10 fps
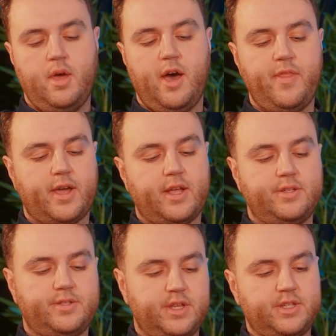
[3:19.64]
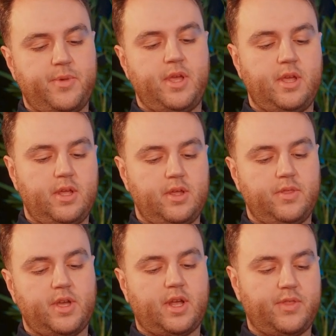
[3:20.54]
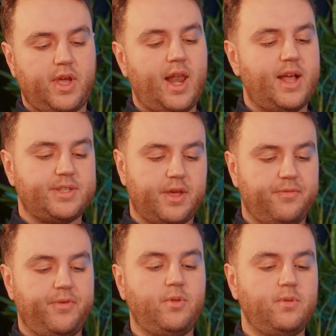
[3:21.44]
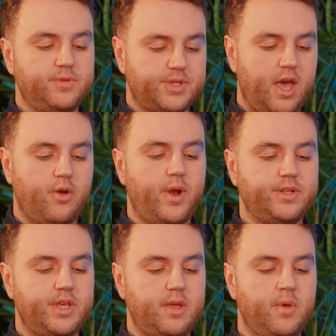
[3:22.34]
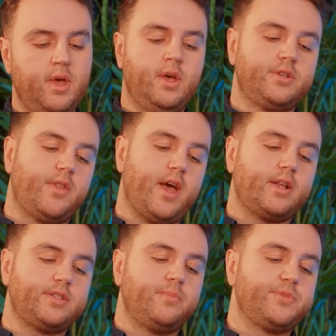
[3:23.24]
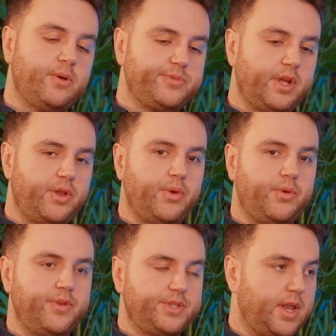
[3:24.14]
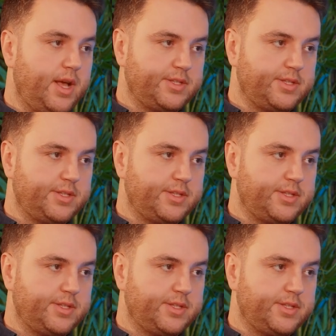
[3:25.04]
And that tends to be the classic full-scale red team. So that can sometimes include physical